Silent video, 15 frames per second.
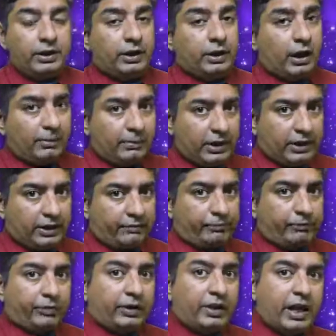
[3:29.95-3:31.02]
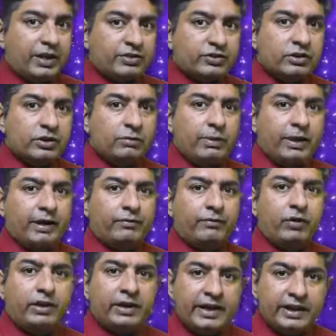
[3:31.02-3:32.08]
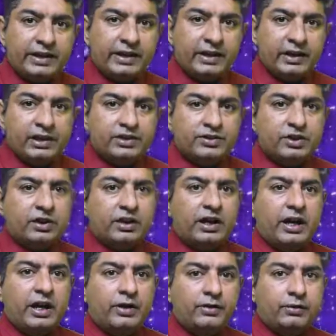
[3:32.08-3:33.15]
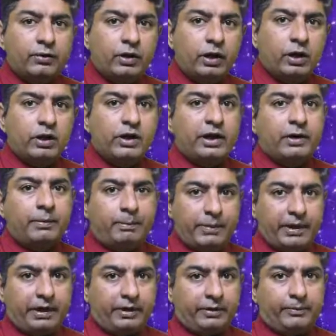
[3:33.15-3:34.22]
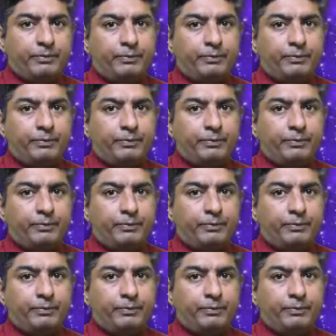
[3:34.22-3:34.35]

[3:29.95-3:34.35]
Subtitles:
NABARD, National Bank for Agriculture and Rural Development,